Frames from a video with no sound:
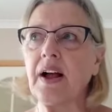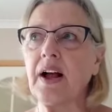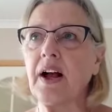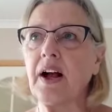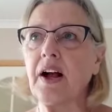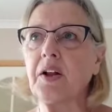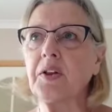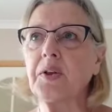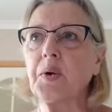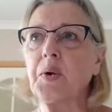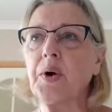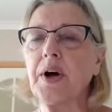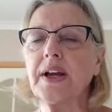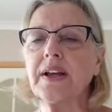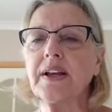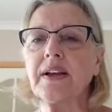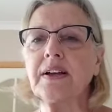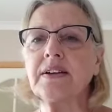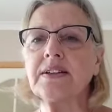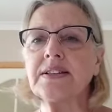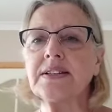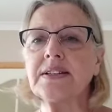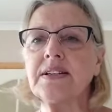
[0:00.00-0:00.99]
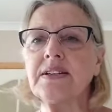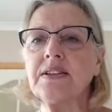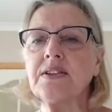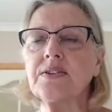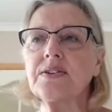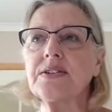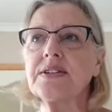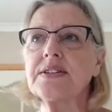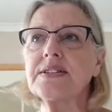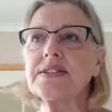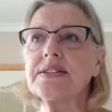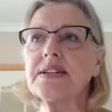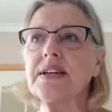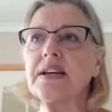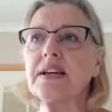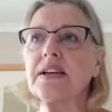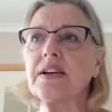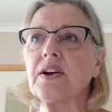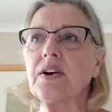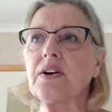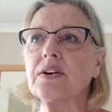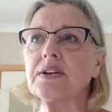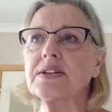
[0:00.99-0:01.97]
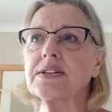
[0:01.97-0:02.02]
Although I continued to seek
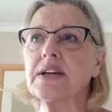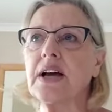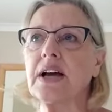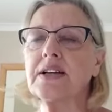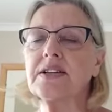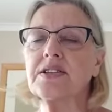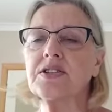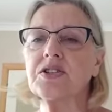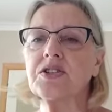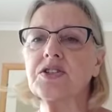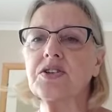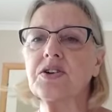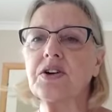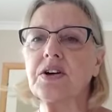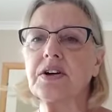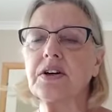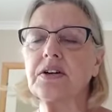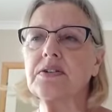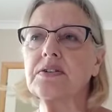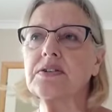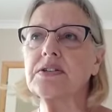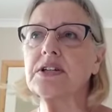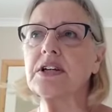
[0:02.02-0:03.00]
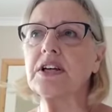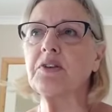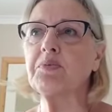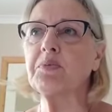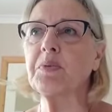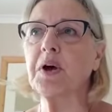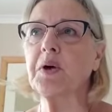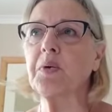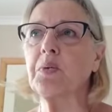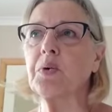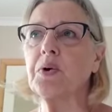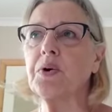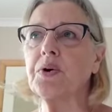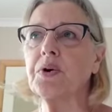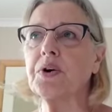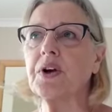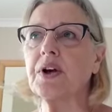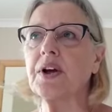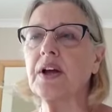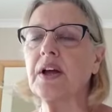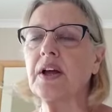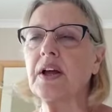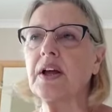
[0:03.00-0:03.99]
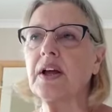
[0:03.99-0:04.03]
God, I struggled in my walk.
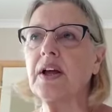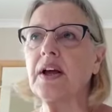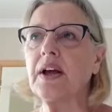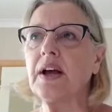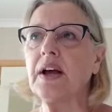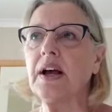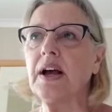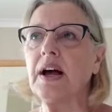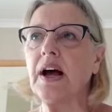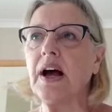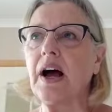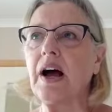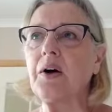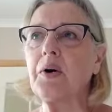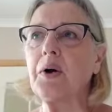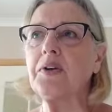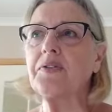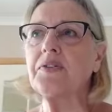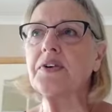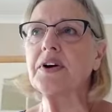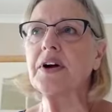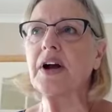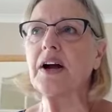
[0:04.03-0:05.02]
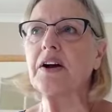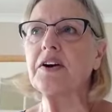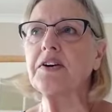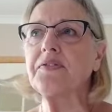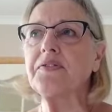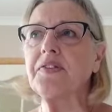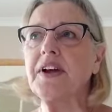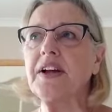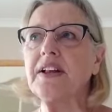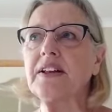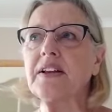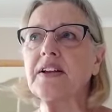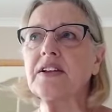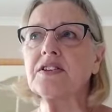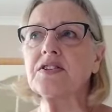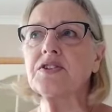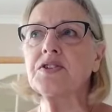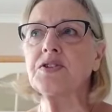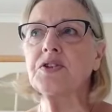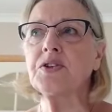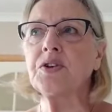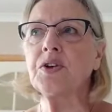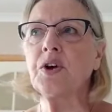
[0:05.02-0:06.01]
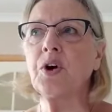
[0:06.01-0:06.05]
However, our failings
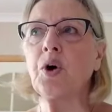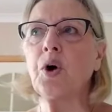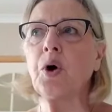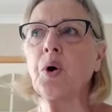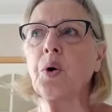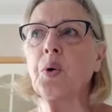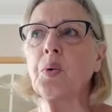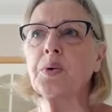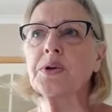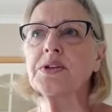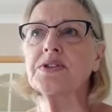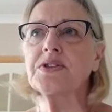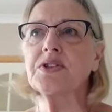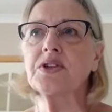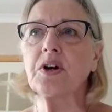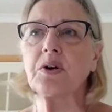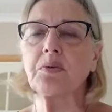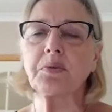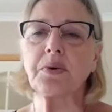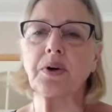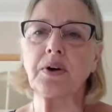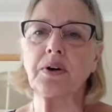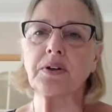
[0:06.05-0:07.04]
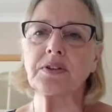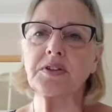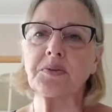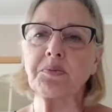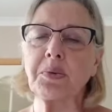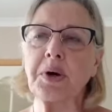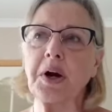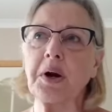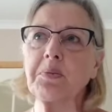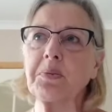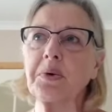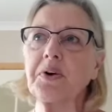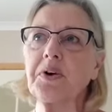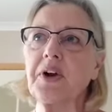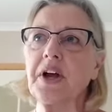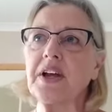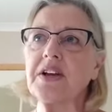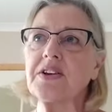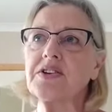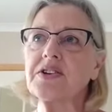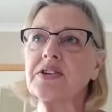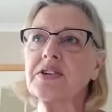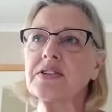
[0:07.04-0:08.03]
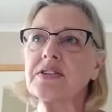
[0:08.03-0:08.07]
do not always stop God's
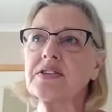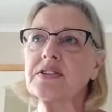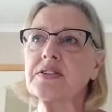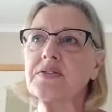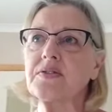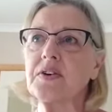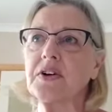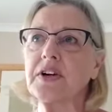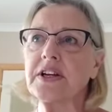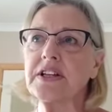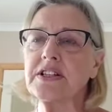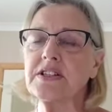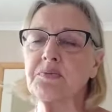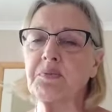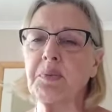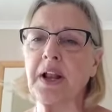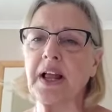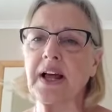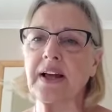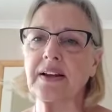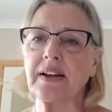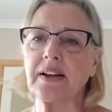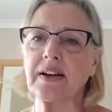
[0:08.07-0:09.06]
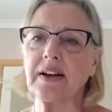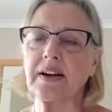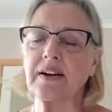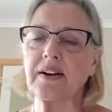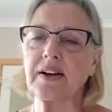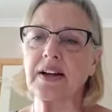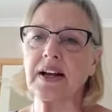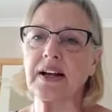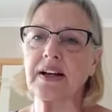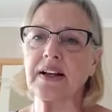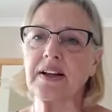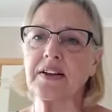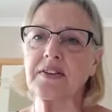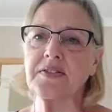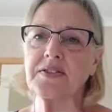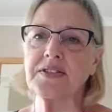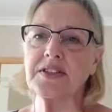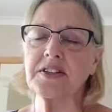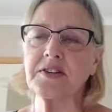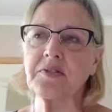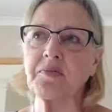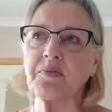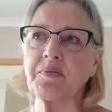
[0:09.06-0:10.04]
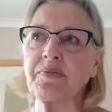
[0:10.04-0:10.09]
preparations for his plan in our
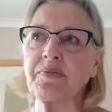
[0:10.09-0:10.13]
lives.